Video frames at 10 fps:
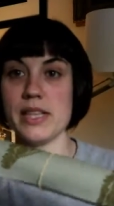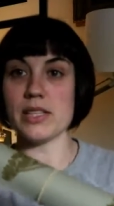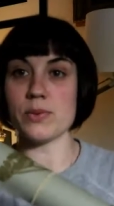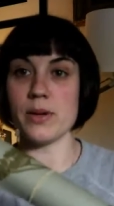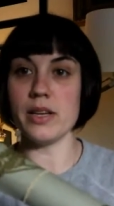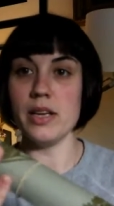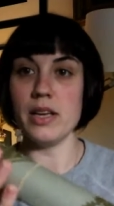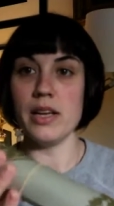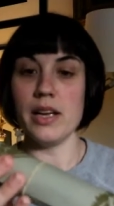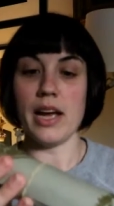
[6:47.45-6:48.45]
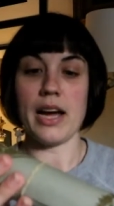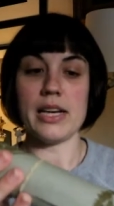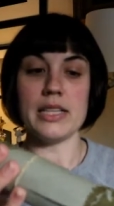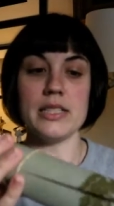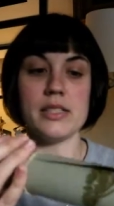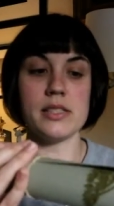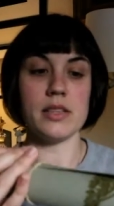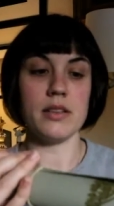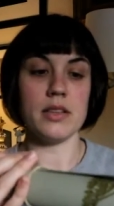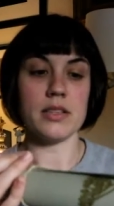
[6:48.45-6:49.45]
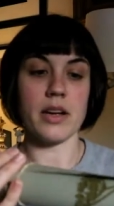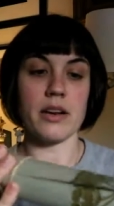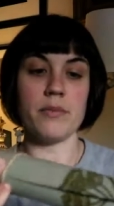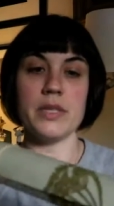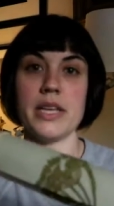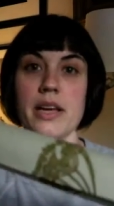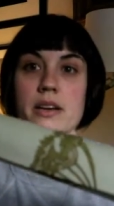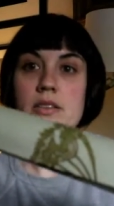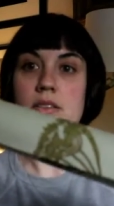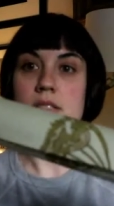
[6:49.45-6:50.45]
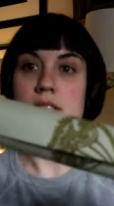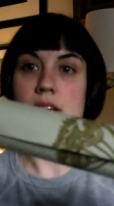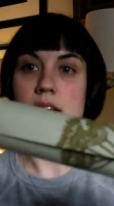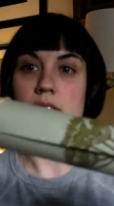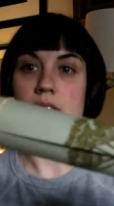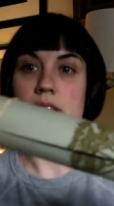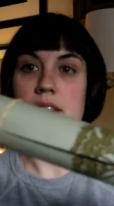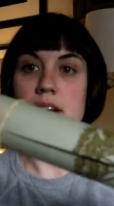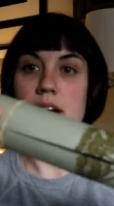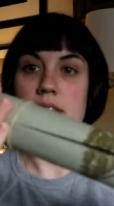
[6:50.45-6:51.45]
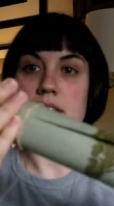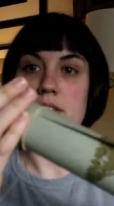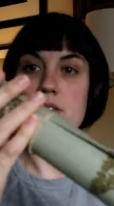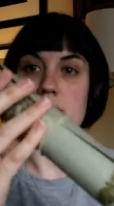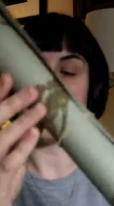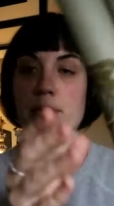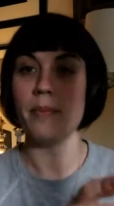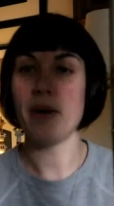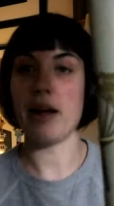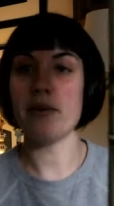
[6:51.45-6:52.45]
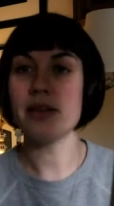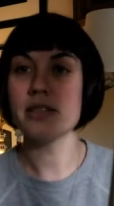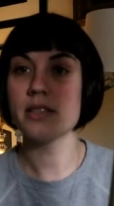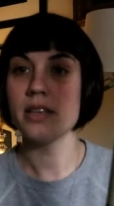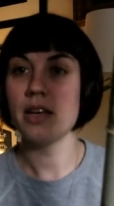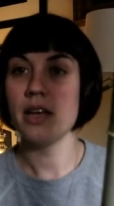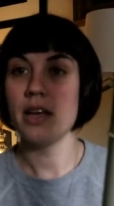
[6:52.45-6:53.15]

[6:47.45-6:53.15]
This one has this kind of botanical design on it that I thought looked like papyrus,